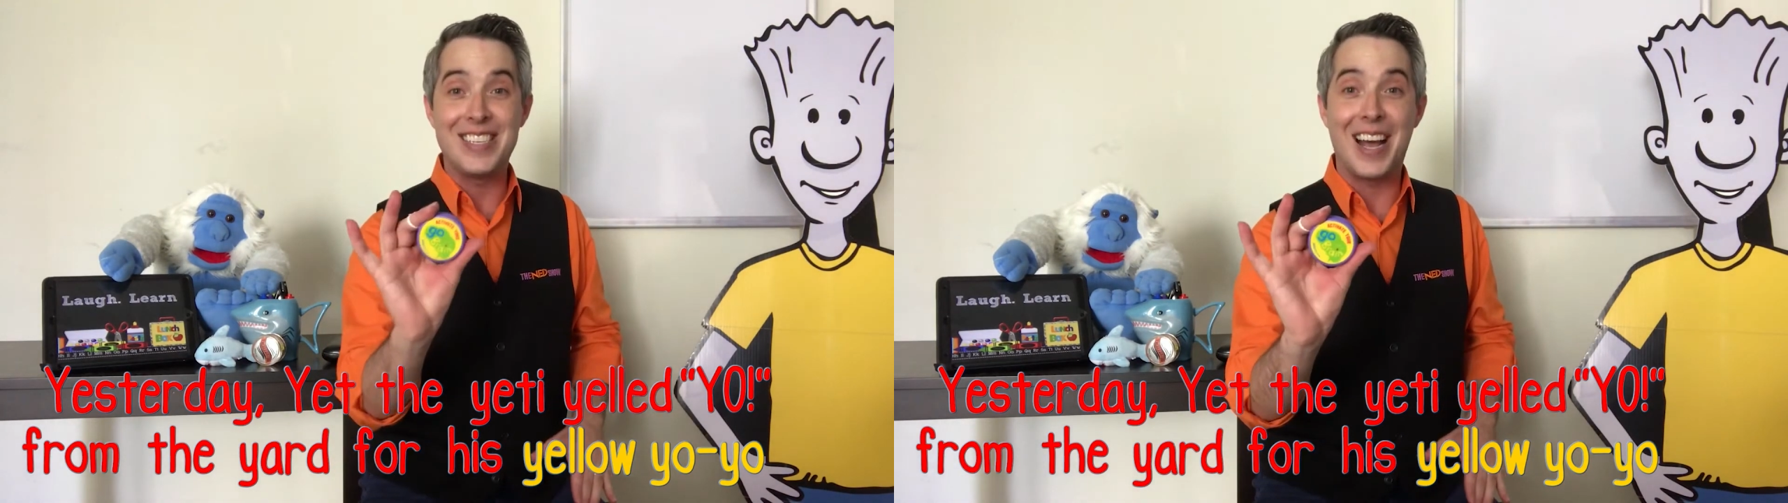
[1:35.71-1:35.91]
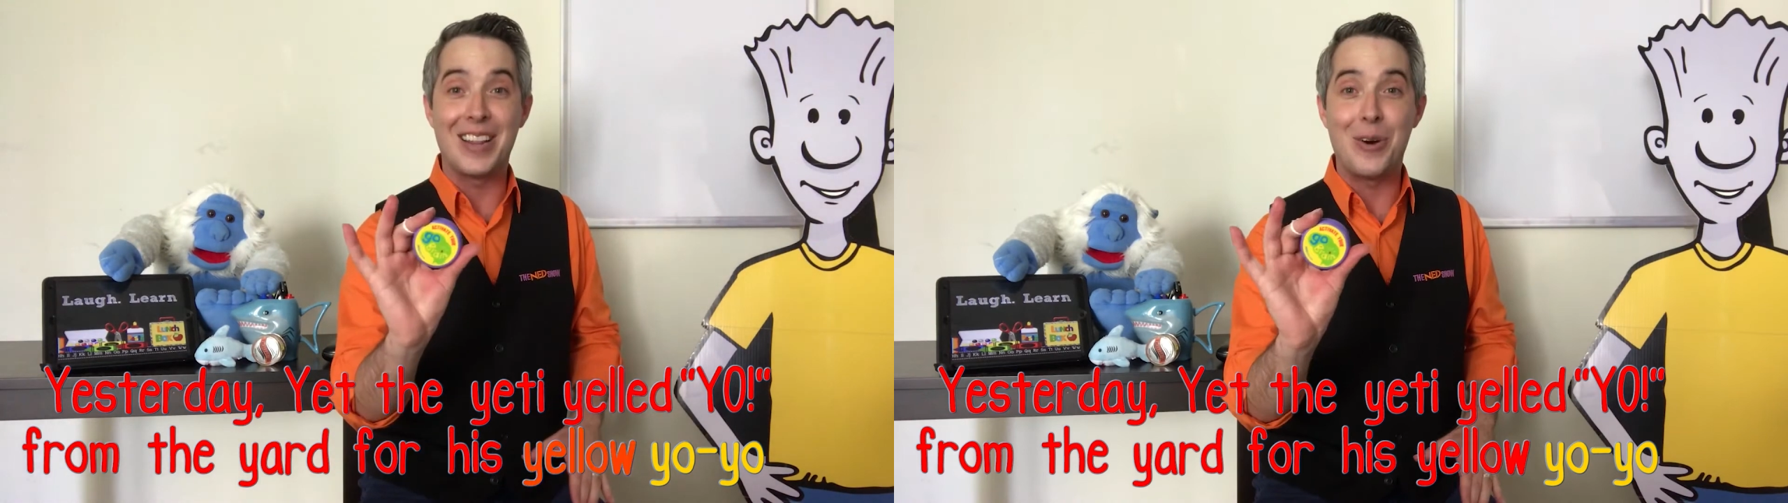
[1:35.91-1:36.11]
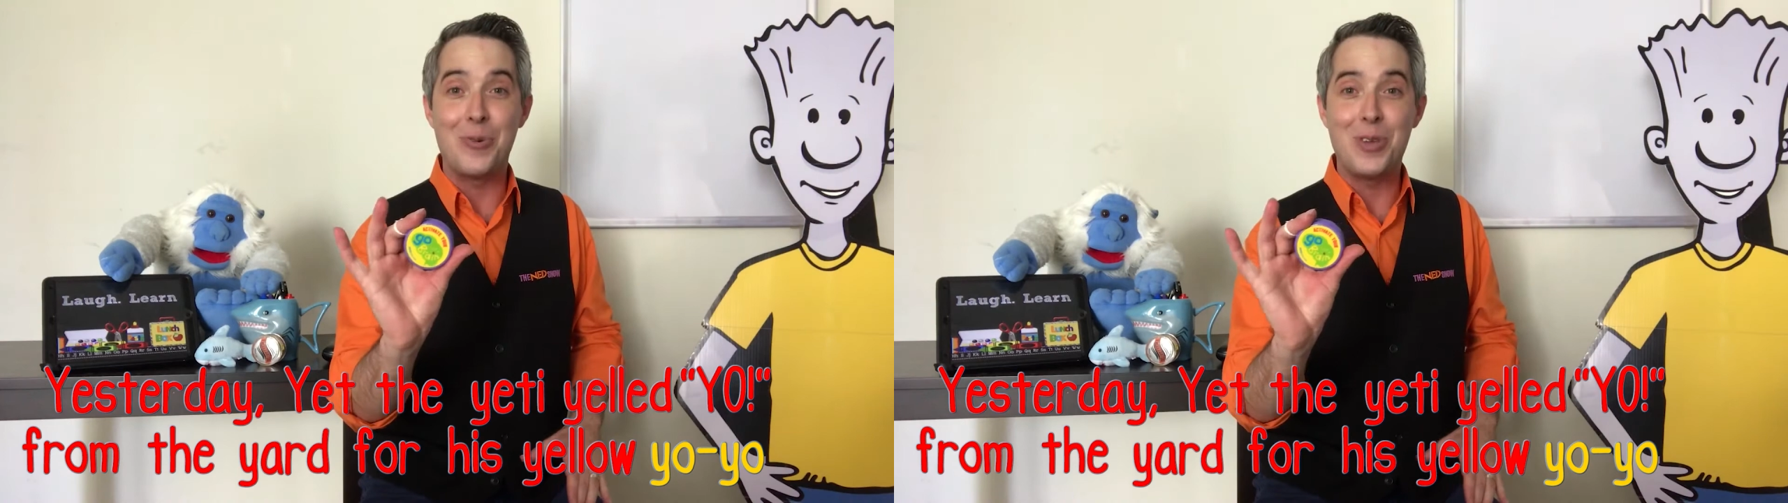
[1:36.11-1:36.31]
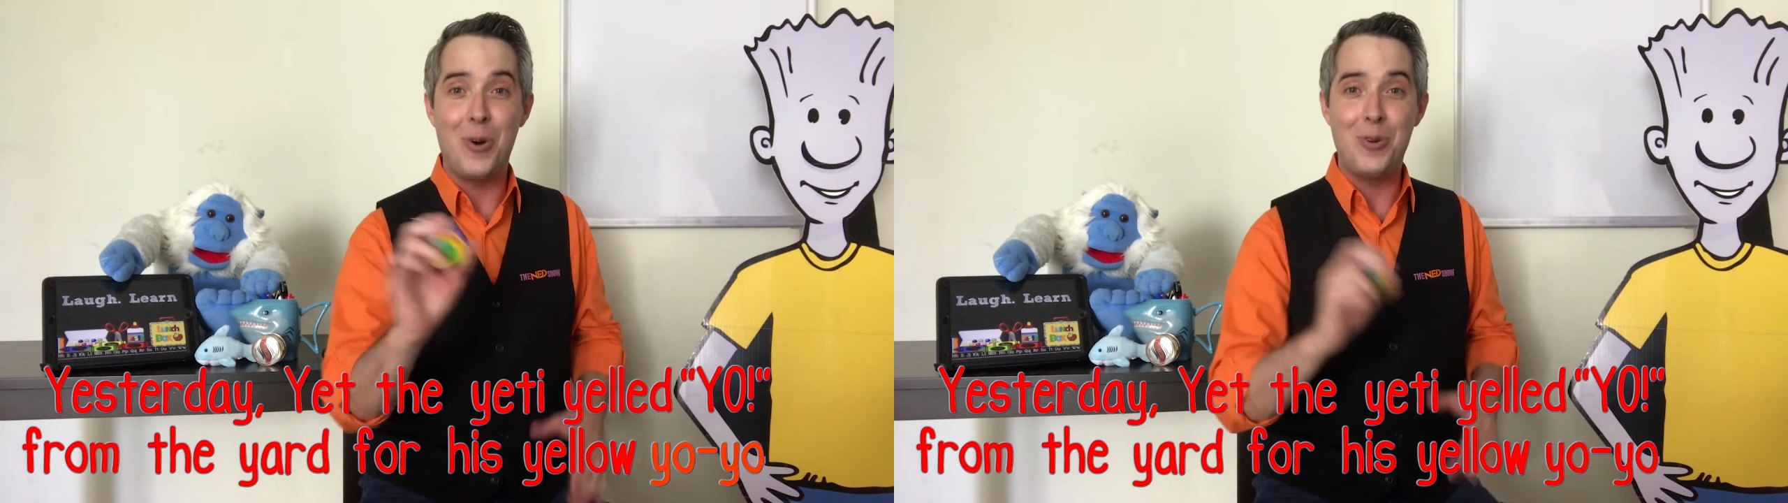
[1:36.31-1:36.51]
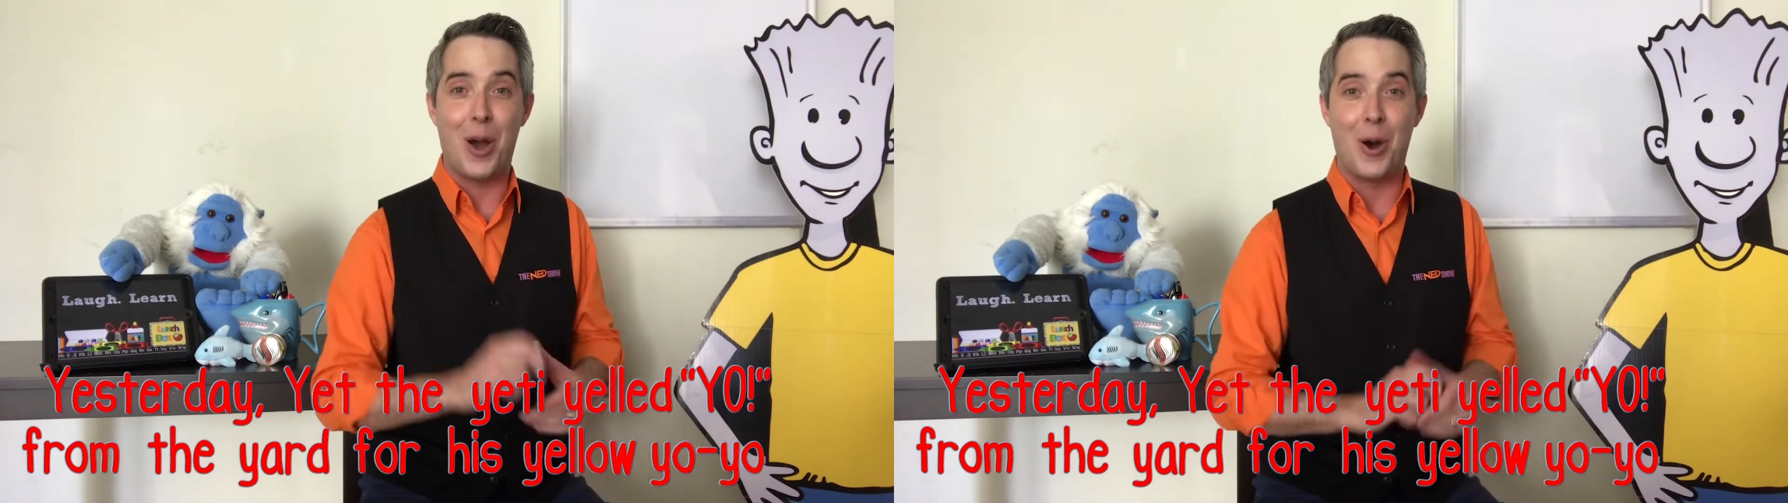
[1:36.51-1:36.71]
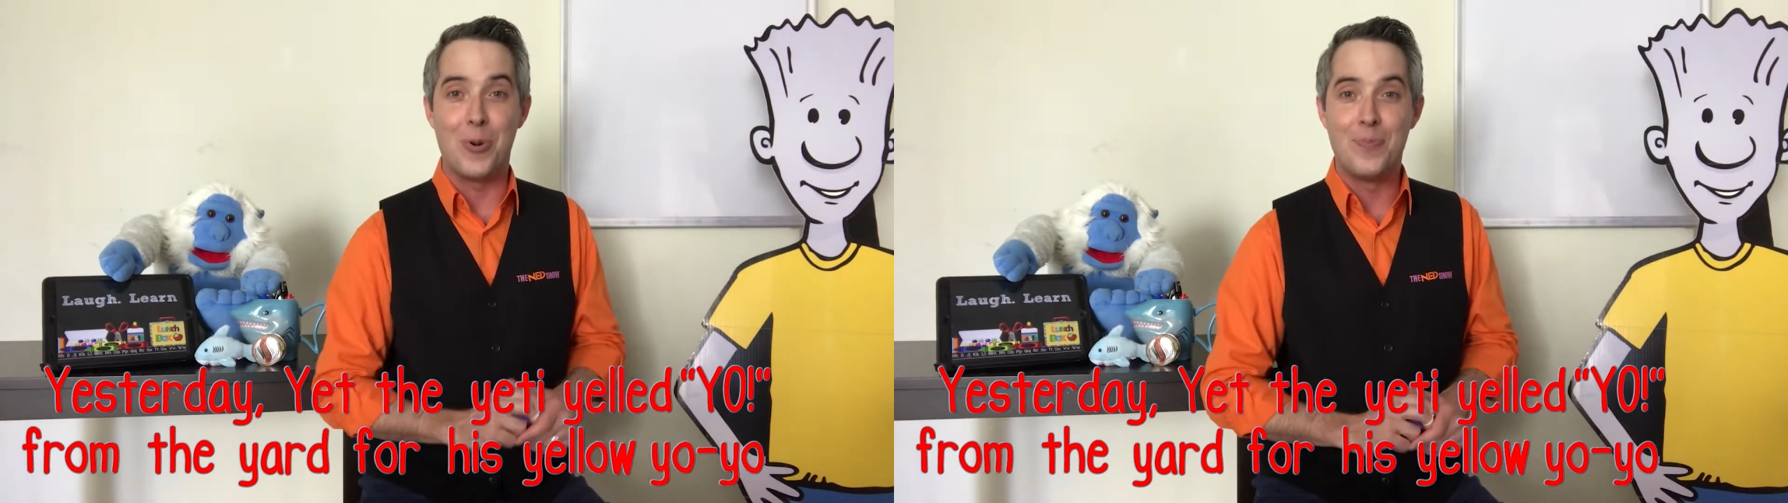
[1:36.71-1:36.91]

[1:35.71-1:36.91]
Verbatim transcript: yellow yo-yo.